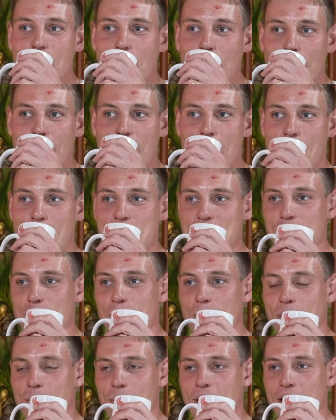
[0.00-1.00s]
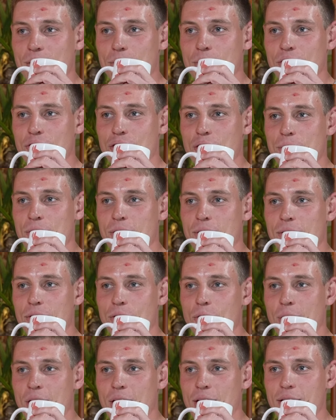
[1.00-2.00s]
Was it your groom at
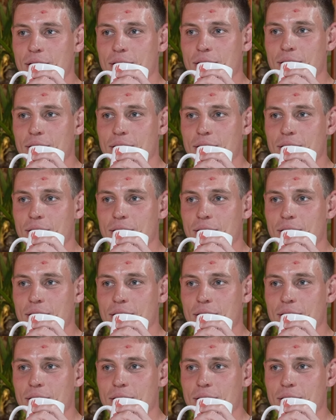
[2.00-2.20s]
your wedding?